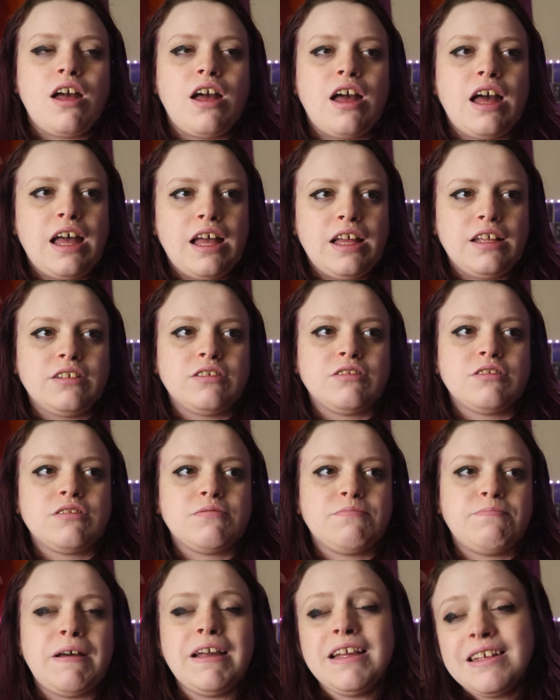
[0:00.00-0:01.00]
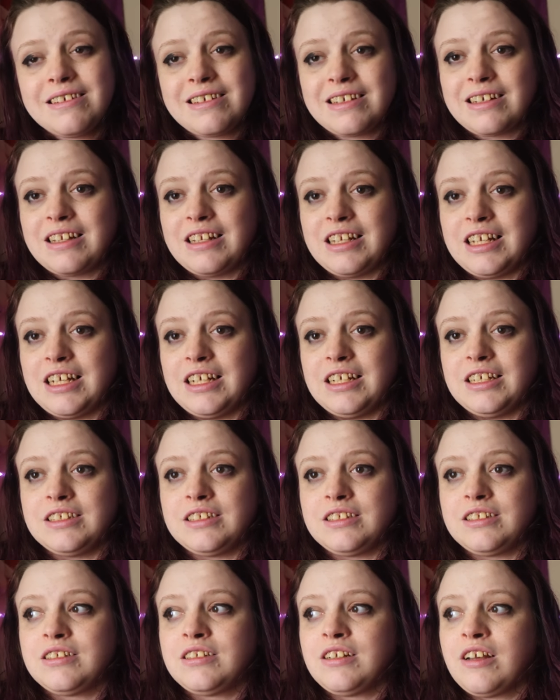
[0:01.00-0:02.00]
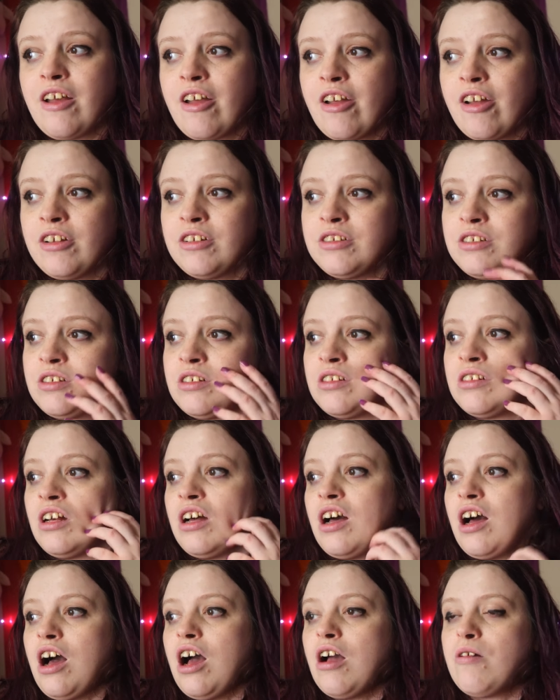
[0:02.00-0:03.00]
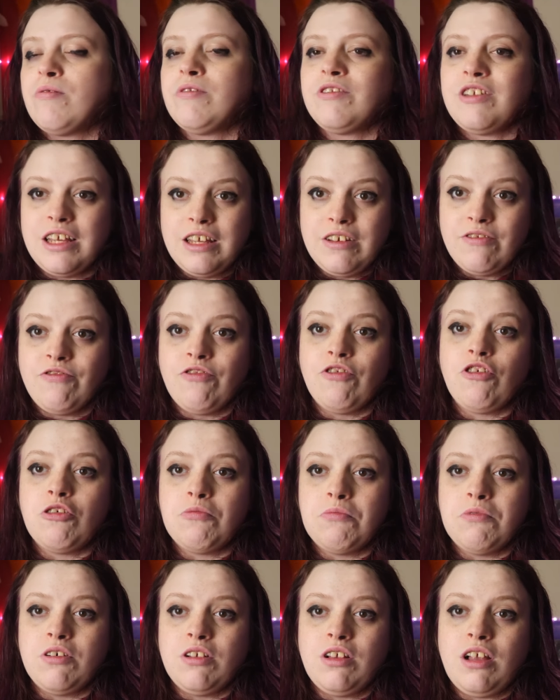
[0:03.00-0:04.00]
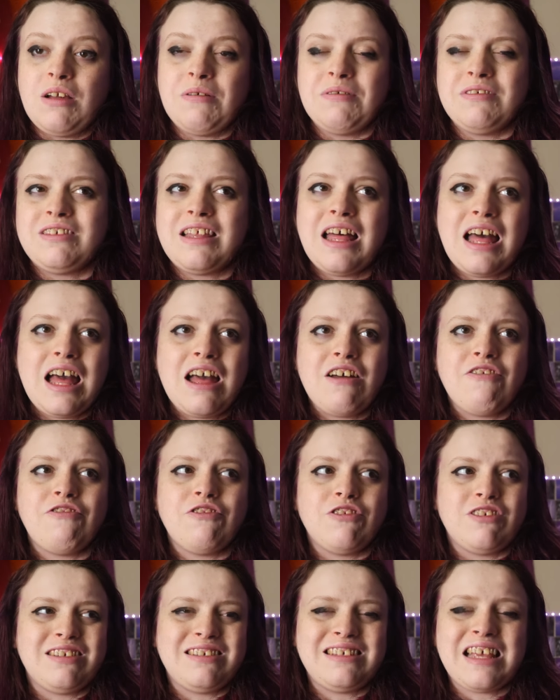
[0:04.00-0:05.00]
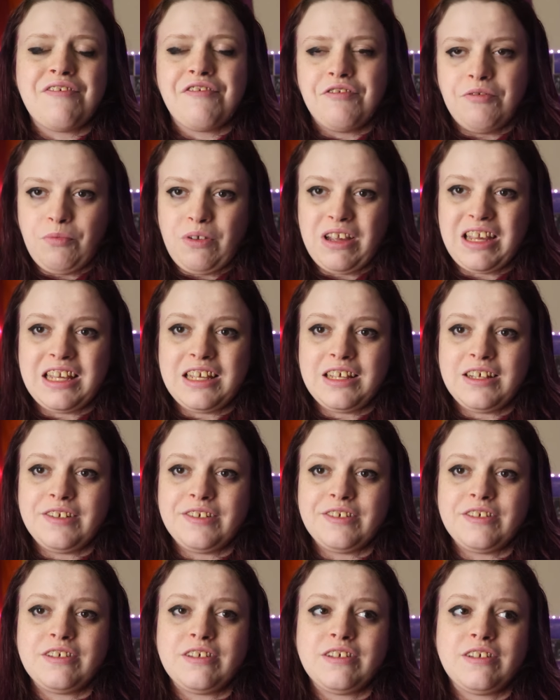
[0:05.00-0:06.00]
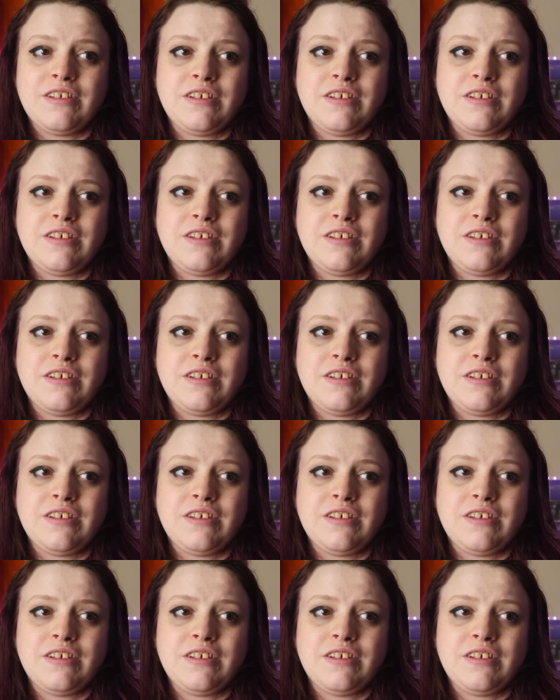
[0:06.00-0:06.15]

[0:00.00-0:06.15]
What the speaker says: And basically, I was informal. I was there for 7 weeks.